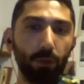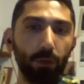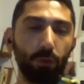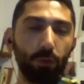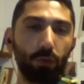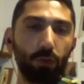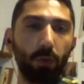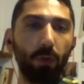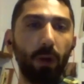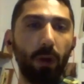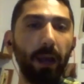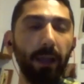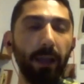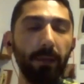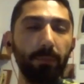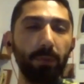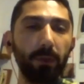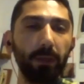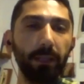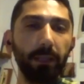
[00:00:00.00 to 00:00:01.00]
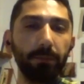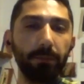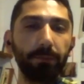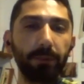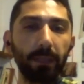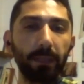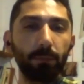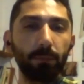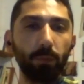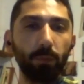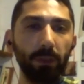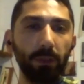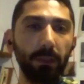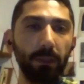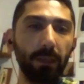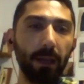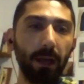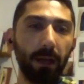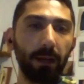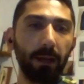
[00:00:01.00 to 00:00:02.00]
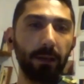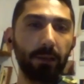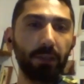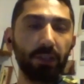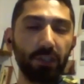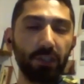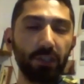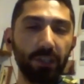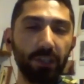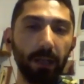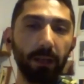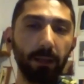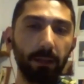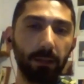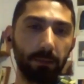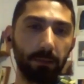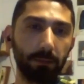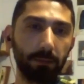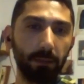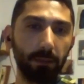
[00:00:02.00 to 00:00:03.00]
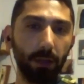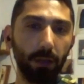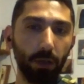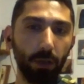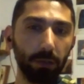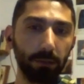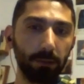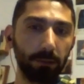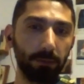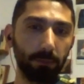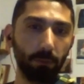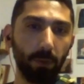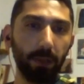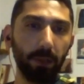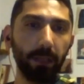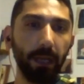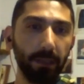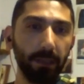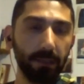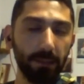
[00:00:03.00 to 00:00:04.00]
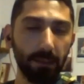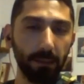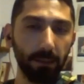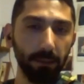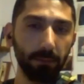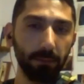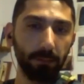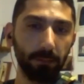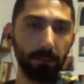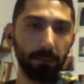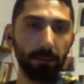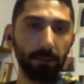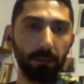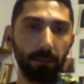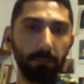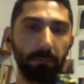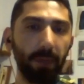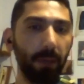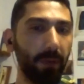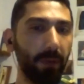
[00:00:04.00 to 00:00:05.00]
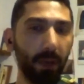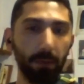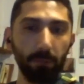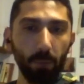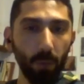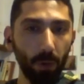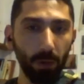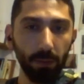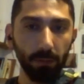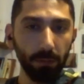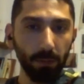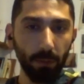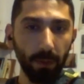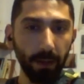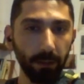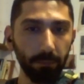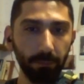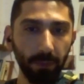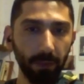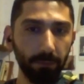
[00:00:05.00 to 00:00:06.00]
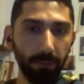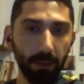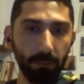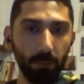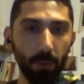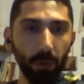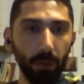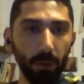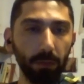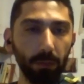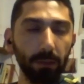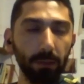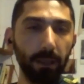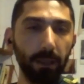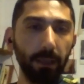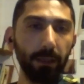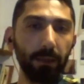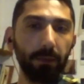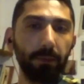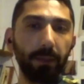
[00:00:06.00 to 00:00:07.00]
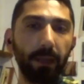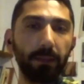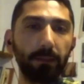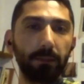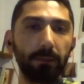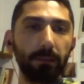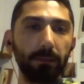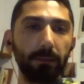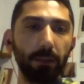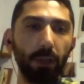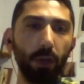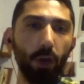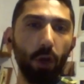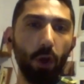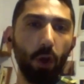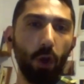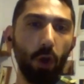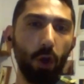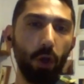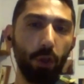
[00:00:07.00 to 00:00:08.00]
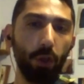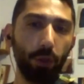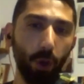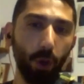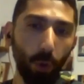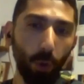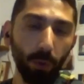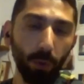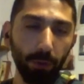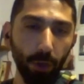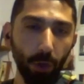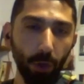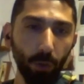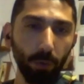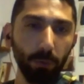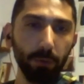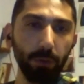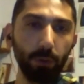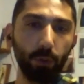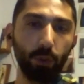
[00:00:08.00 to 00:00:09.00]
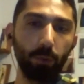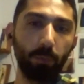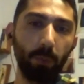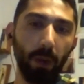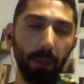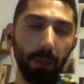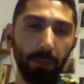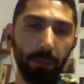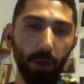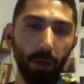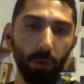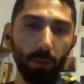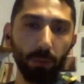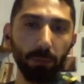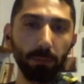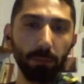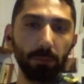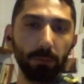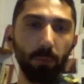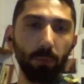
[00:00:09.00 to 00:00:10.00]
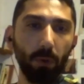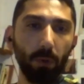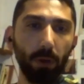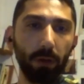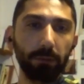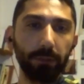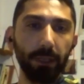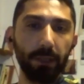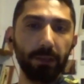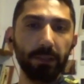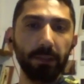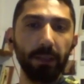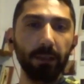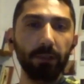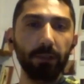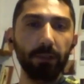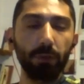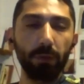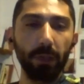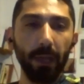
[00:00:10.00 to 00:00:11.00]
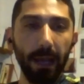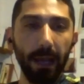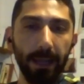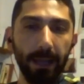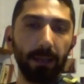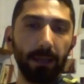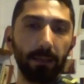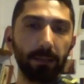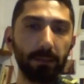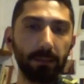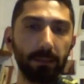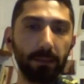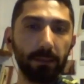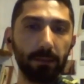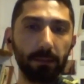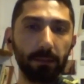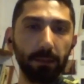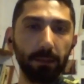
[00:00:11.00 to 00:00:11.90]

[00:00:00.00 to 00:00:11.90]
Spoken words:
So I believe that we are stuck a lot, what I see, maybe I'm wrong, correct me if I'm wrong, that the whole Europe and the whole world is stuck to the analysis.